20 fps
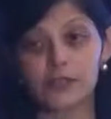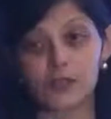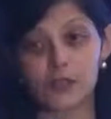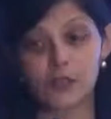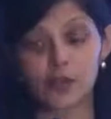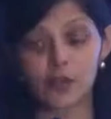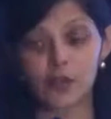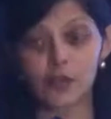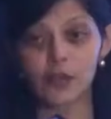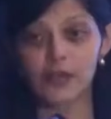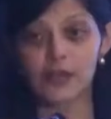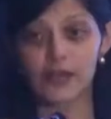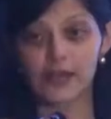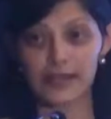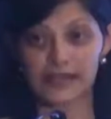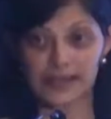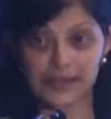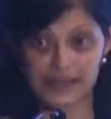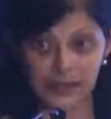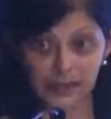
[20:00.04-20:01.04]
your
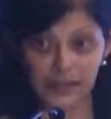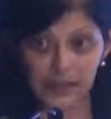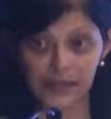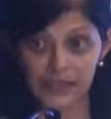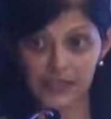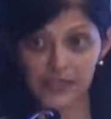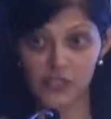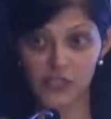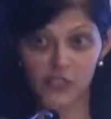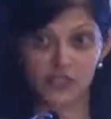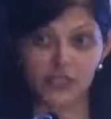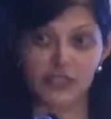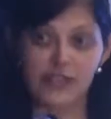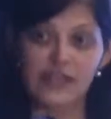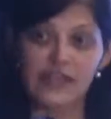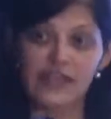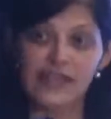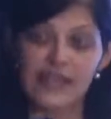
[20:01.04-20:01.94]
examination